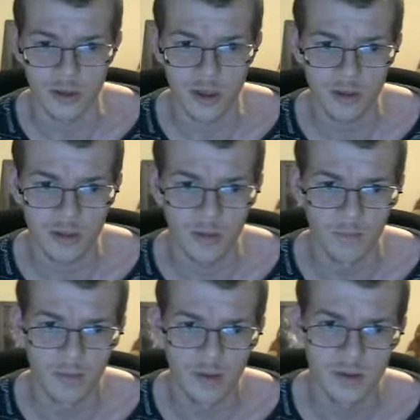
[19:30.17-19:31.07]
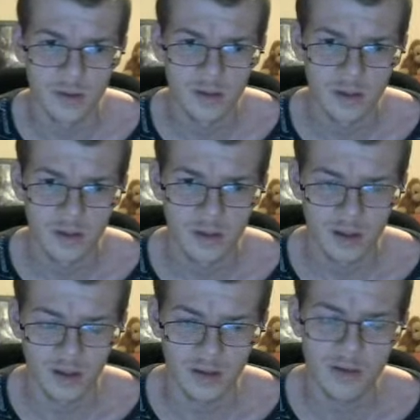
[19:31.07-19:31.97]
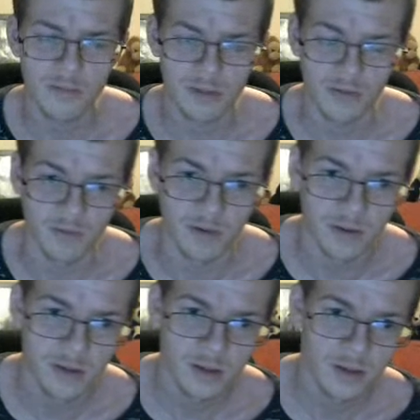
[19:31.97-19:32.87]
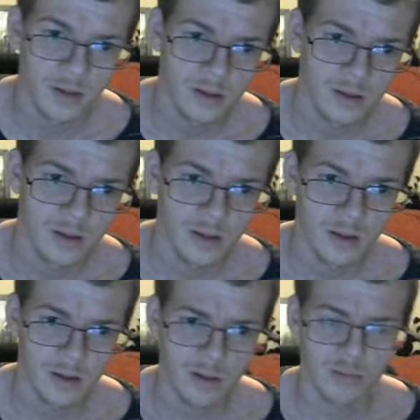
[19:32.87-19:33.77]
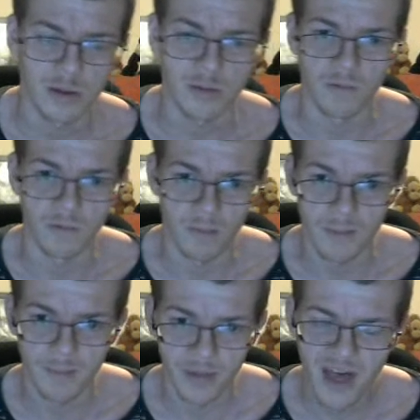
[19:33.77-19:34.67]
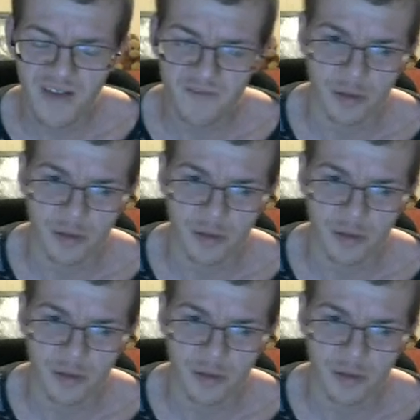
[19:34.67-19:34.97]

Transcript: asking them, but I don't even remember that for